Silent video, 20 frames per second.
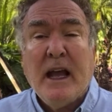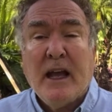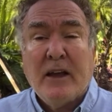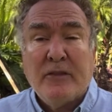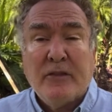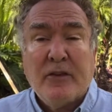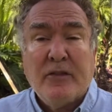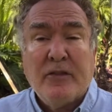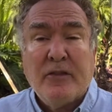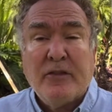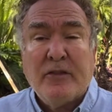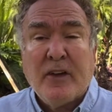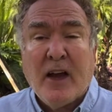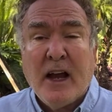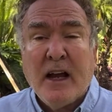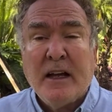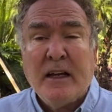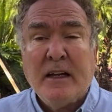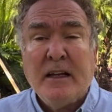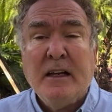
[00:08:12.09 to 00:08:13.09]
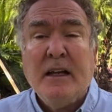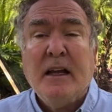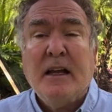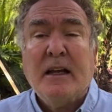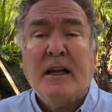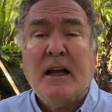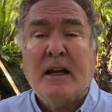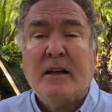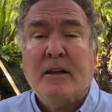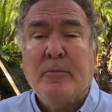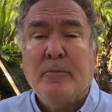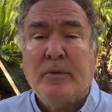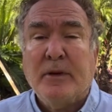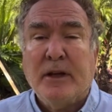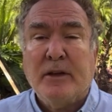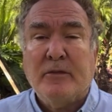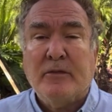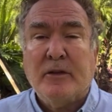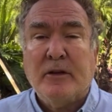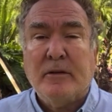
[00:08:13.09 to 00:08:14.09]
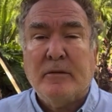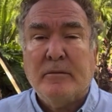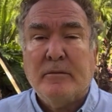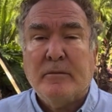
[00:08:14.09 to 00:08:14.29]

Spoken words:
as a society, get complacent.